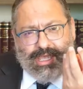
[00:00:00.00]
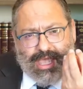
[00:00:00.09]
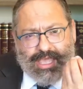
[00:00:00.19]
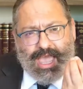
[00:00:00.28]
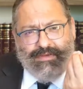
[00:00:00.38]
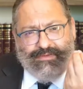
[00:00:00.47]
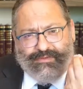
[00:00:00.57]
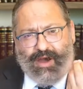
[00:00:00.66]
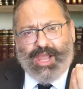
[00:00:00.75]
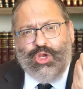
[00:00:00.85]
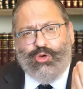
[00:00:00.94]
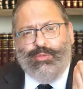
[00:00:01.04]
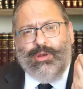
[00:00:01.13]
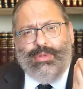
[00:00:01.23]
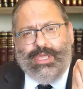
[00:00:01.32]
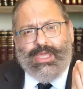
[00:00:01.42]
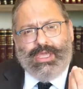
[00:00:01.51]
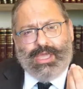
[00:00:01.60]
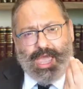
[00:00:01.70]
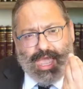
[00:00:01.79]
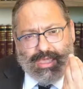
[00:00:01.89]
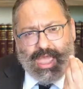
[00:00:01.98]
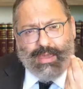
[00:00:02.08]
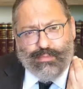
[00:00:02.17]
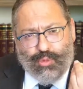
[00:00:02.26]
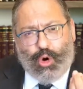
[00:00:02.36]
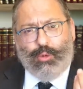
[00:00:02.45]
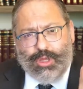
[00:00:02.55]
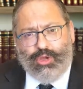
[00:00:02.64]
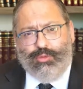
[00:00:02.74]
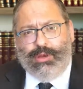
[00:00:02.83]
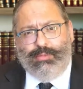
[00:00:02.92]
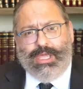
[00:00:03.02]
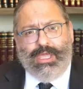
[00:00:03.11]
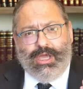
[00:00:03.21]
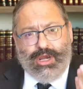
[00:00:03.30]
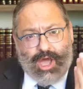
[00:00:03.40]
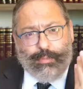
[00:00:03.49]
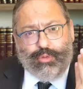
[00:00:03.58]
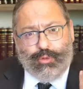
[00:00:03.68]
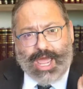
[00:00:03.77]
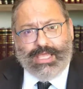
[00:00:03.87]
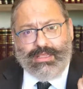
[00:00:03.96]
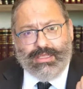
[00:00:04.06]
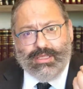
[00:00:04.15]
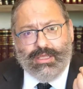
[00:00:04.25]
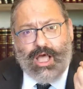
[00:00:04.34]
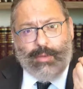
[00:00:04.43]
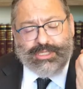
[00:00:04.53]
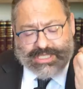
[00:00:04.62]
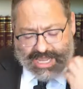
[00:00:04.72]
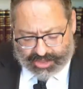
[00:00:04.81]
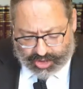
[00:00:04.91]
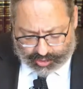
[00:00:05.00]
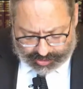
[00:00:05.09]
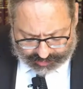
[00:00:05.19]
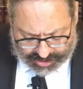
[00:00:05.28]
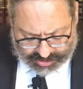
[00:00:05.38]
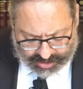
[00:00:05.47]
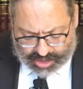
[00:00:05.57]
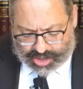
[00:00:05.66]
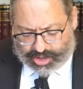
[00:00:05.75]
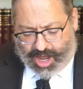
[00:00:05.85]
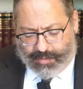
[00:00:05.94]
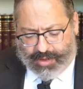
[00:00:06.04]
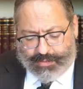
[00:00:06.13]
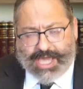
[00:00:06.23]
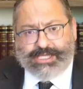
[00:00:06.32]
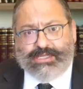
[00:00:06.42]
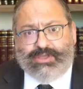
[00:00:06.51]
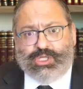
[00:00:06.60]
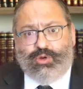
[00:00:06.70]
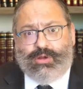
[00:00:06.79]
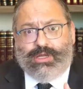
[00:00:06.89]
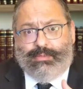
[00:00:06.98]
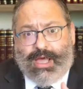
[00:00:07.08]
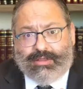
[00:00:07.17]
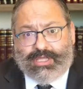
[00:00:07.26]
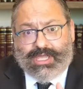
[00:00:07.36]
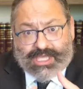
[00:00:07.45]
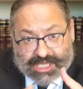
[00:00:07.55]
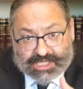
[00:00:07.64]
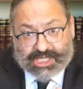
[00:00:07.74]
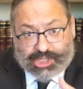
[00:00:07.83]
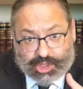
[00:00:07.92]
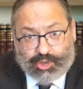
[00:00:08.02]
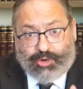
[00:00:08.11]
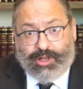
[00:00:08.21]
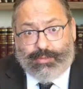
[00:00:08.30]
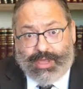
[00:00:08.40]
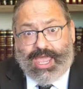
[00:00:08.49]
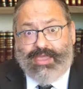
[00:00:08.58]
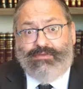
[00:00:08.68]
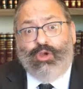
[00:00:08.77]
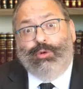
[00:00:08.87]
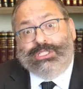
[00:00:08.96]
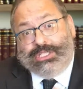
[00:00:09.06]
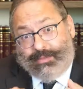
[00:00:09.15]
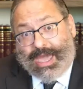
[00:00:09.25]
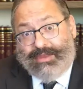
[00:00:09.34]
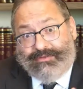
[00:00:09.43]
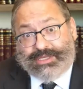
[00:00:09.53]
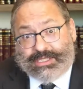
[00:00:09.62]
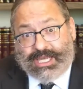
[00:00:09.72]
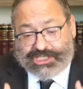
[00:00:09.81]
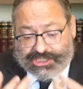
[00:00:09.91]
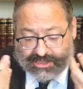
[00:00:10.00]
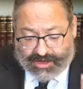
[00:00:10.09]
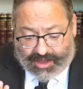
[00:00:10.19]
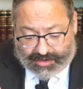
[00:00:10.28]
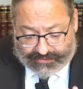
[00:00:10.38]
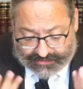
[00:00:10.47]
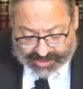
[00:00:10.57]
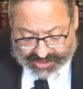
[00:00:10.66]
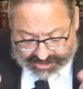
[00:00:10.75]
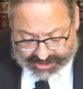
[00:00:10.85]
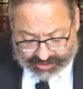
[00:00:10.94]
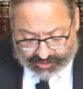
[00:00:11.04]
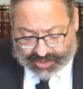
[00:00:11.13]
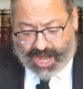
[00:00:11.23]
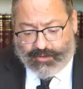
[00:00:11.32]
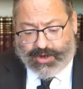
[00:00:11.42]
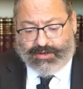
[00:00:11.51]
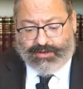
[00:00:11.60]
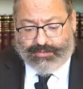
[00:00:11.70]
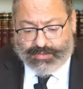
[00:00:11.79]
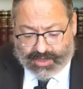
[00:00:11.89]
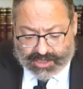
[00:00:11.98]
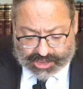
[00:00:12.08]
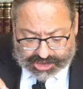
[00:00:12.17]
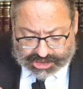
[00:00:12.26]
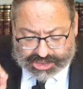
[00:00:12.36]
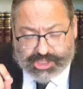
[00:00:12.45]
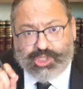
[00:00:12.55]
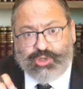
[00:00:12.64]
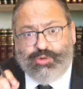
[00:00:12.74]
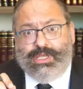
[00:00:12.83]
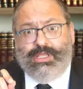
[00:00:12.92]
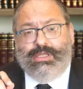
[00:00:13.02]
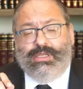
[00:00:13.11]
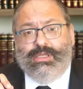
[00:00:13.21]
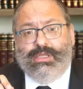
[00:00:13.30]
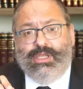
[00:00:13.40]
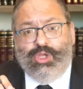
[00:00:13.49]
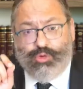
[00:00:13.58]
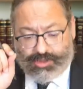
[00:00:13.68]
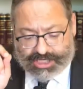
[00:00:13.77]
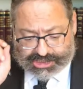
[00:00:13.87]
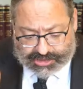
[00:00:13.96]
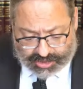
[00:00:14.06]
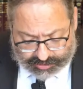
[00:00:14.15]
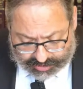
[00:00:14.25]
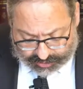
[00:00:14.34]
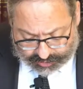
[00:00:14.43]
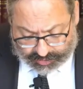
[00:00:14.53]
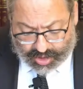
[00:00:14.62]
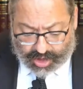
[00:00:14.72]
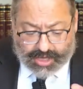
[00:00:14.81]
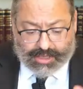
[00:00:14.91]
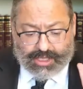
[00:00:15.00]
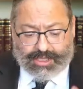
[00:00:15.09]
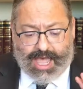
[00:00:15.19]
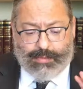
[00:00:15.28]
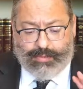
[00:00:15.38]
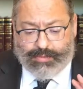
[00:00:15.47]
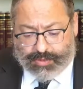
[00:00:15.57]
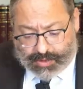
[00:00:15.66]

a, a fine human being, a, a moral human being, an upright, upstanding human being. Noah B'maisav is talking about his external behavior, which is a manifestation of his inner character. Such a student you teach Torah to. Oila Tam.